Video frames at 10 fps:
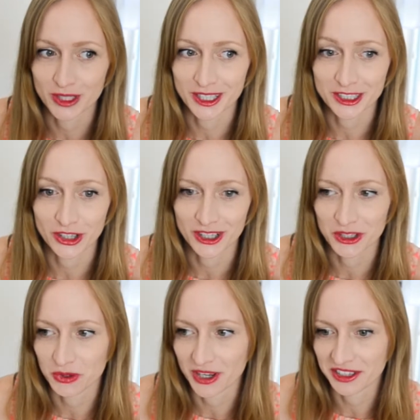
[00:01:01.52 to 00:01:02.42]
I try to do
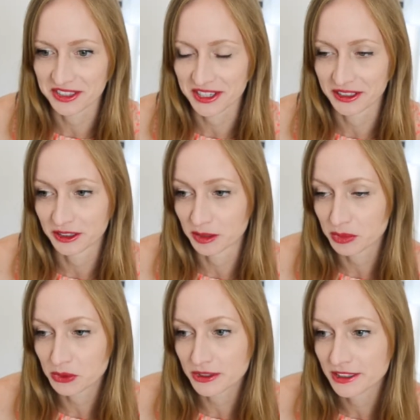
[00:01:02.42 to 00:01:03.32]
a handstand in the
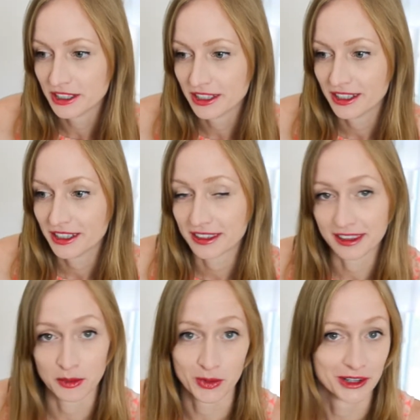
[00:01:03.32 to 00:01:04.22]
pool. They
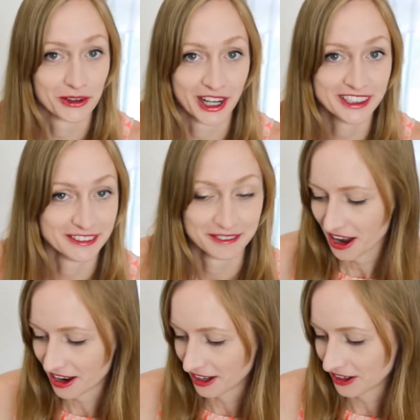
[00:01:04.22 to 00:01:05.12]
work great.
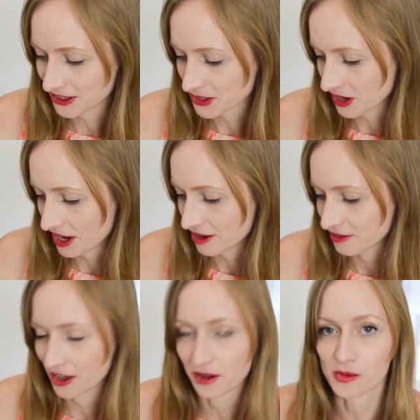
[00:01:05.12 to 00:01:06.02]
I also have
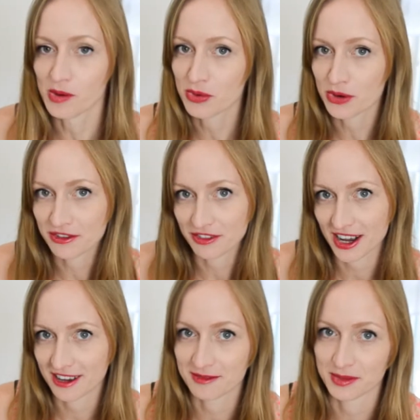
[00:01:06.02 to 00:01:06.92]
a
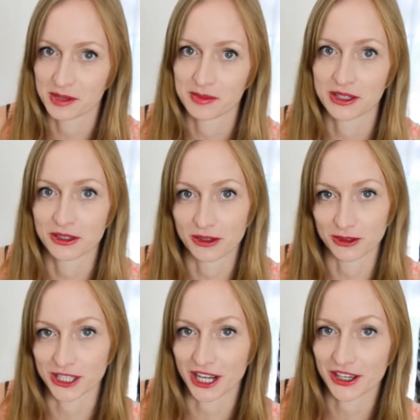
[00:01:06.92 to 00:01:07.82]
1.5mm
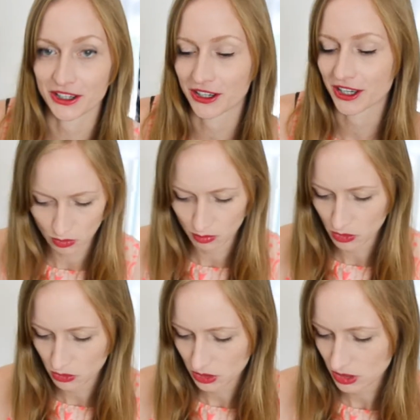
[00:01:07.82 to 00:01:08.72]
crochet hook.
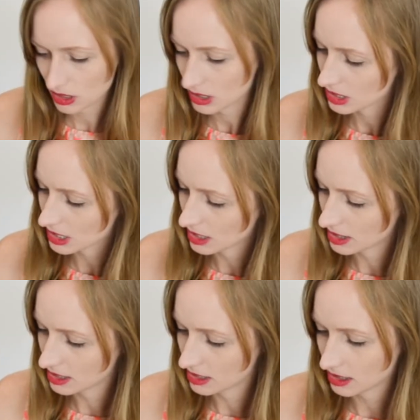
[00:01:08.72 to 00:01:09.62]
Most of this I
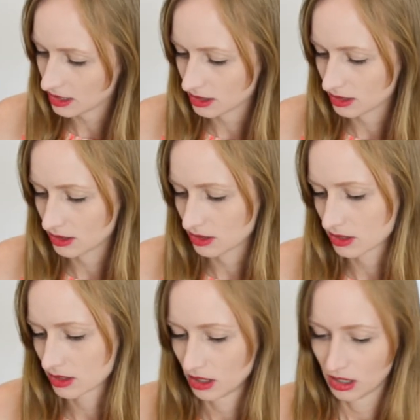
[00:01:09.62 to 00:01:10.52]
think is
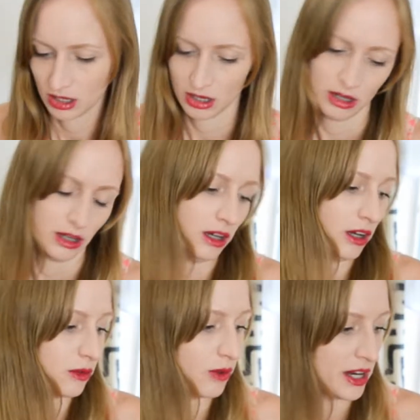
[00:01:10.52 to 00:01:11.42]

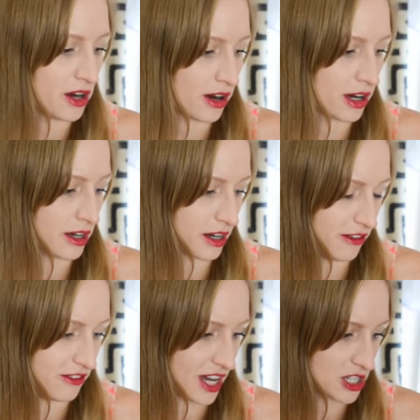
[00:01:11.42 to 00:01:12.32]
Red Heart
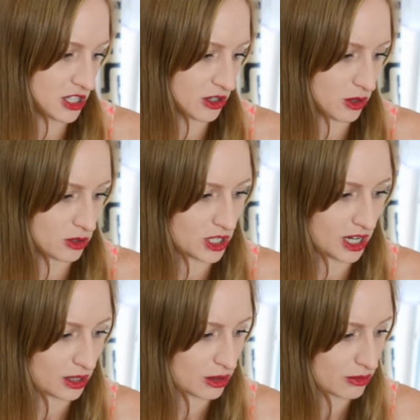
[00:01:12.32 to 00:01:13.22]
Fashion
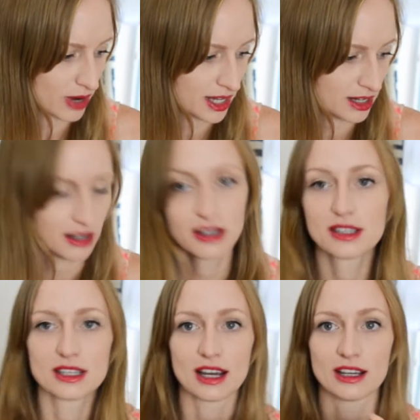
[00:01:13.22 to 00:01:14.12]
Crochet thread,
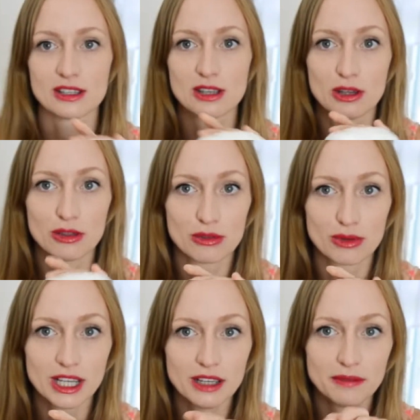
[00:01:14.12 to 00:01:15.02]
size 3.